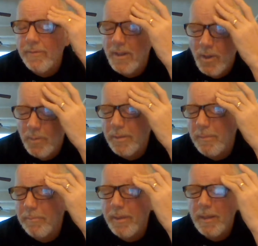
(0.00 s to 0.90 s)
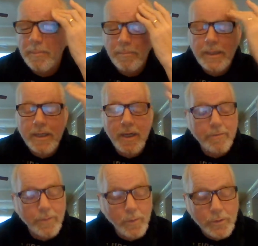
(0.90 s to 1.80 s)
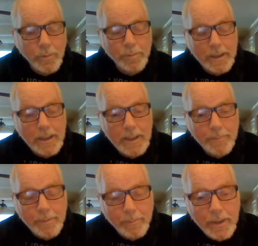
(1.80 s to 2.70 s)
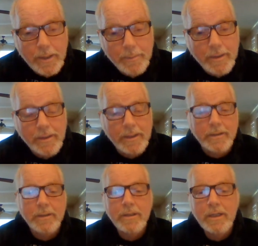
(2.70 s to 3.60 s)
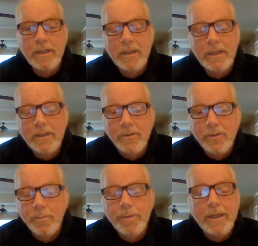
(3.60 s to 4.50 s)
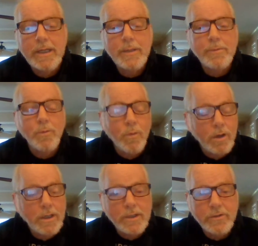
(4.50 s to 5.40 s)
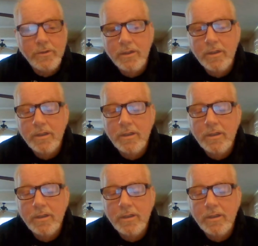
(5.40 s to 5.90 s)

you know, but, but be careful what you pick up and pray about it. Don't just pick it up to watch.